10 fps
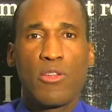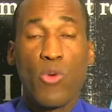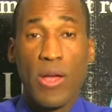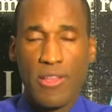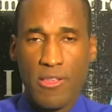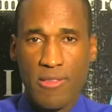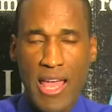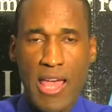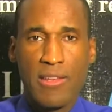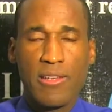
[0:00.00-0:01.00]
to
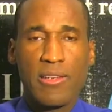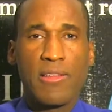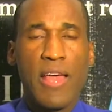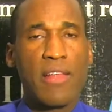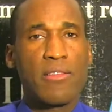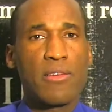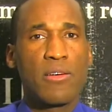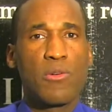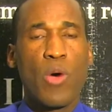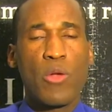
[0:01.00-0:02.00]
understand that
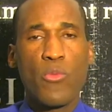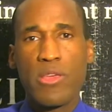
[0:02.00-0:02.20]
what